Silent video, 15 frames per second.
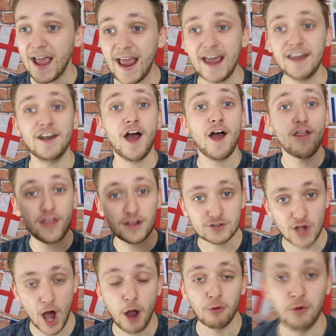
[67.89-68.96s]
in the
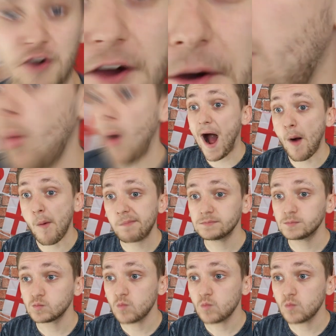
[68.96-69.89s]
zone. Wow.